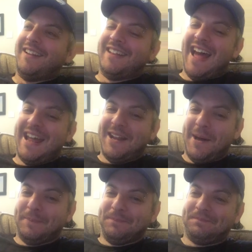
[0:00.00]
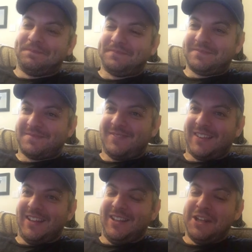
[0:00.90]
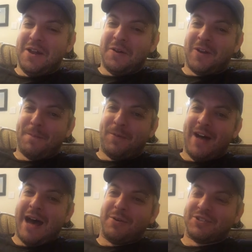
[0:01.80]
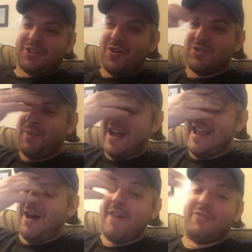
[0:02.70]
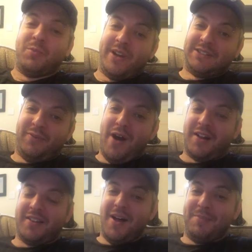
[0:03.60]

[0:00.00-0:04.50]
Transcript: then, um, you know, a couple hours goes by. Now everybody's fucked up